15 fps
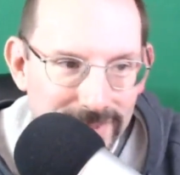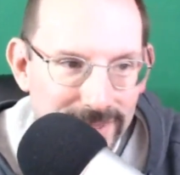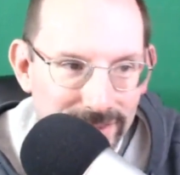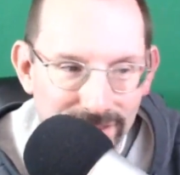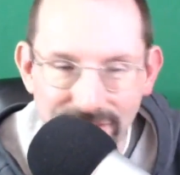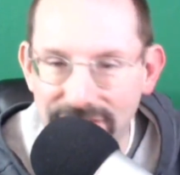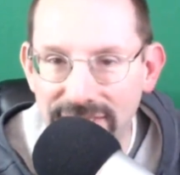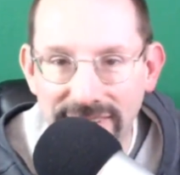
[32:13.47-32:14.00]

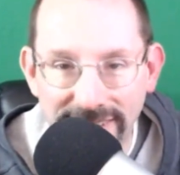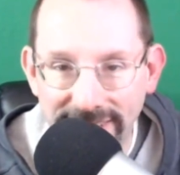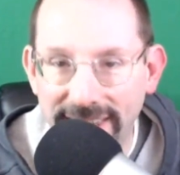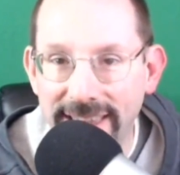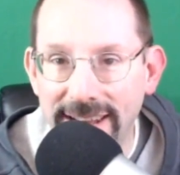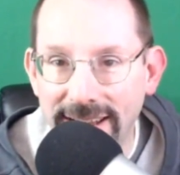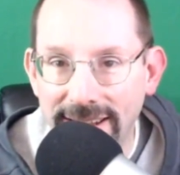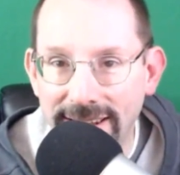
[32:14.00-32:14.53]
just didn't
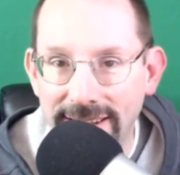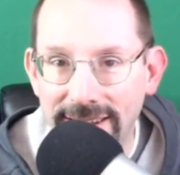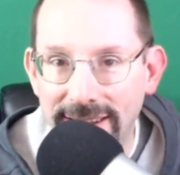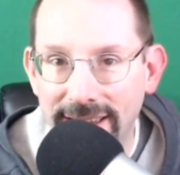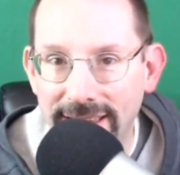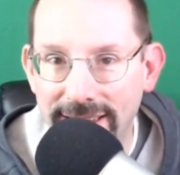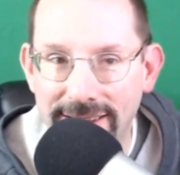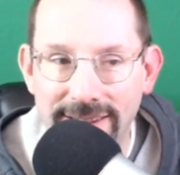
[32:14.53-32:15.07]
get it.
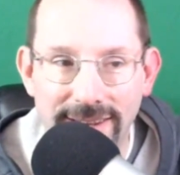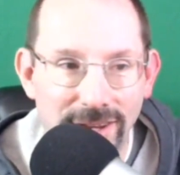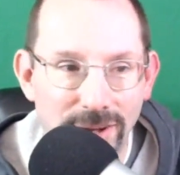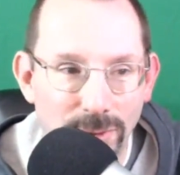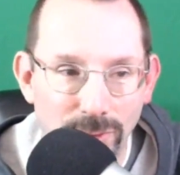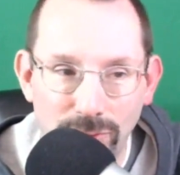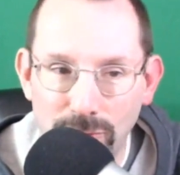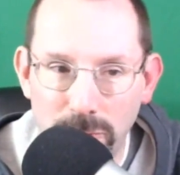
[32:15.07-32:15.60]
And he
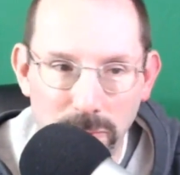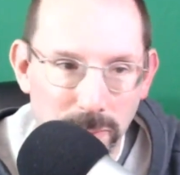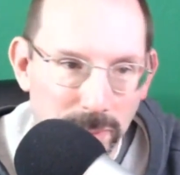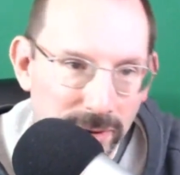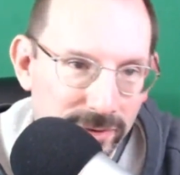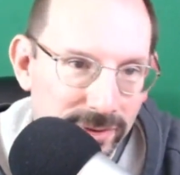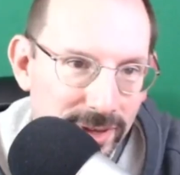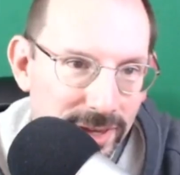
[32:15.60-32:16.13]
was super
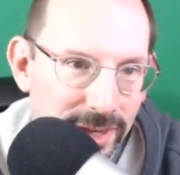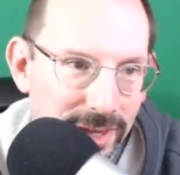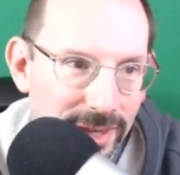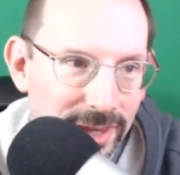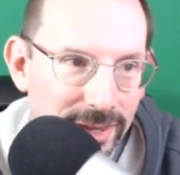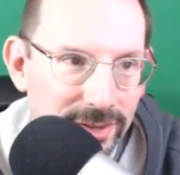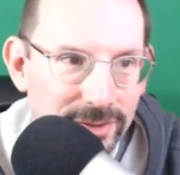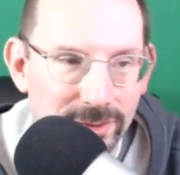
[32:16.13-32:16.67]
busy.
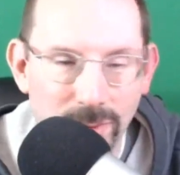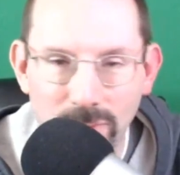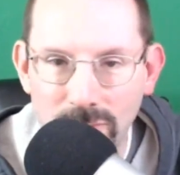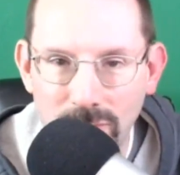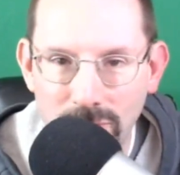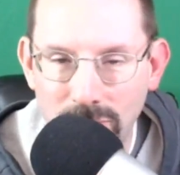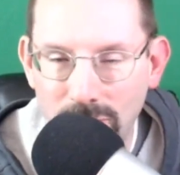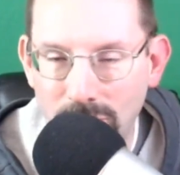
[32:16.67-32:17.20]
He's a
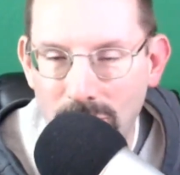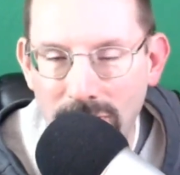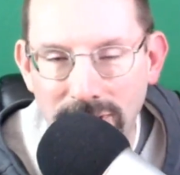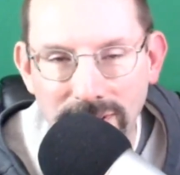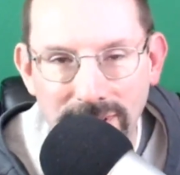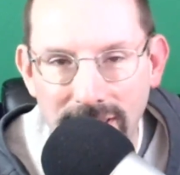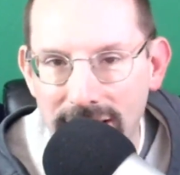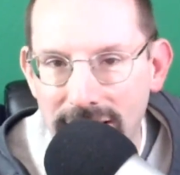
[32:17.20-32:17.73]

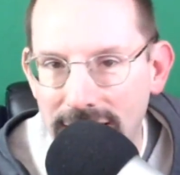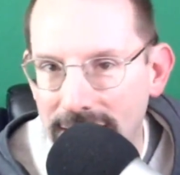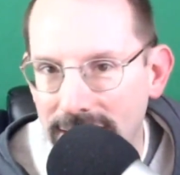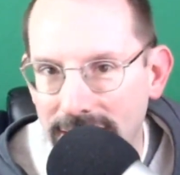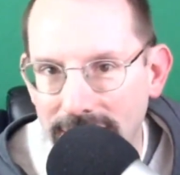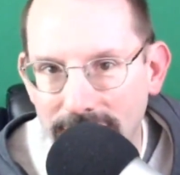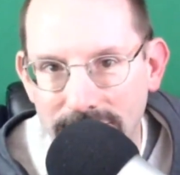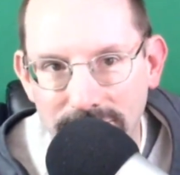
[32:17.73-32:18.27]
one
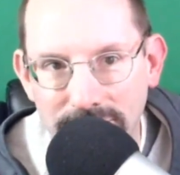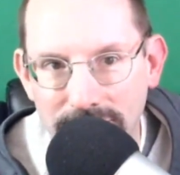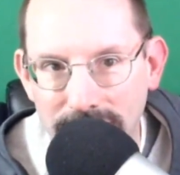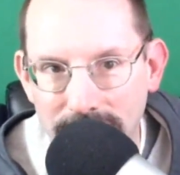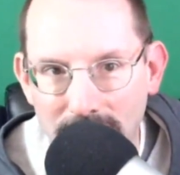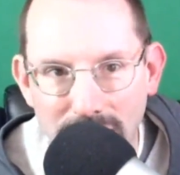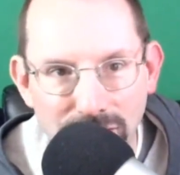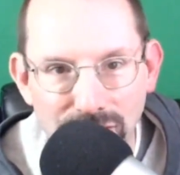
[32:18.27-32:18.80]
guy
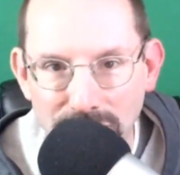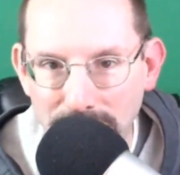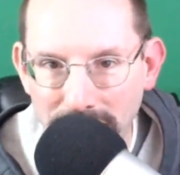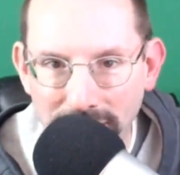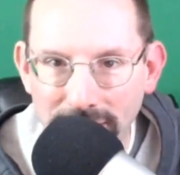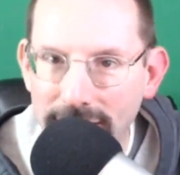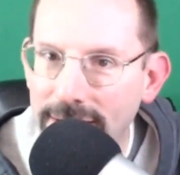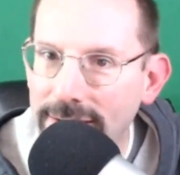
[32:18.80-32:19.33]
marching
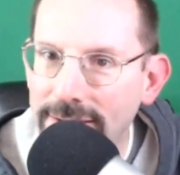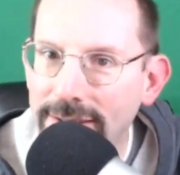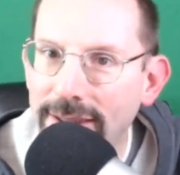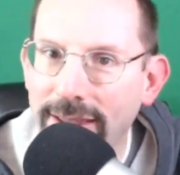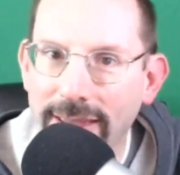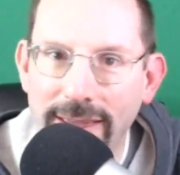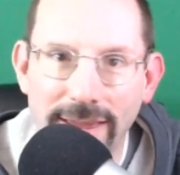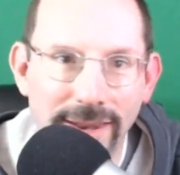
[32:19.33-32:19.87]
band,
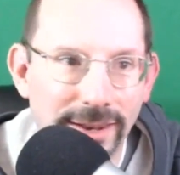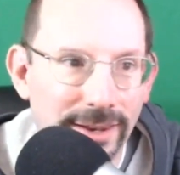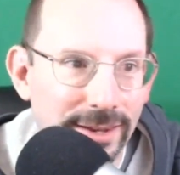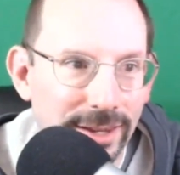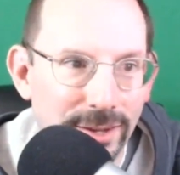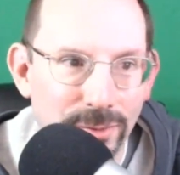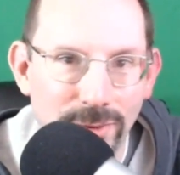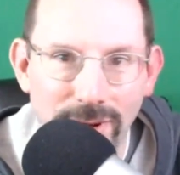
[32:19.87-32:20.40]
and
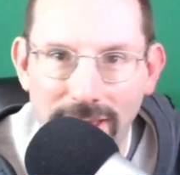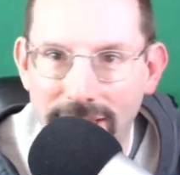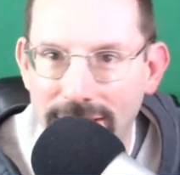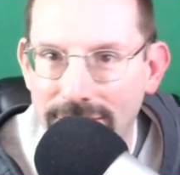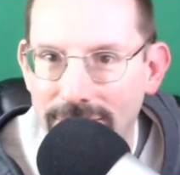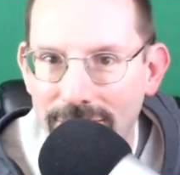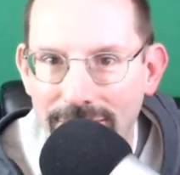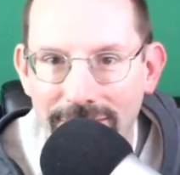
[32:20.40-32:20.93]
he
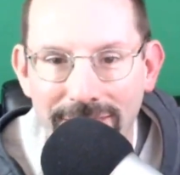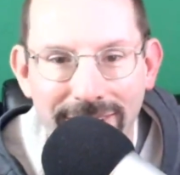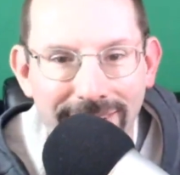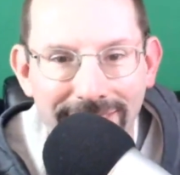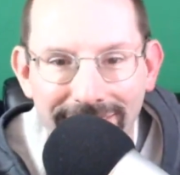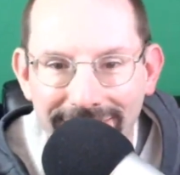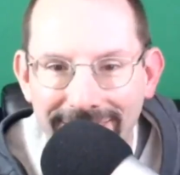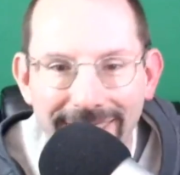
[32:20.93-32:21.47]
had
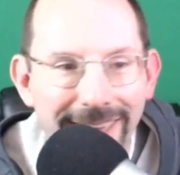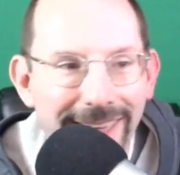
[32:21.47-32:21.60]
to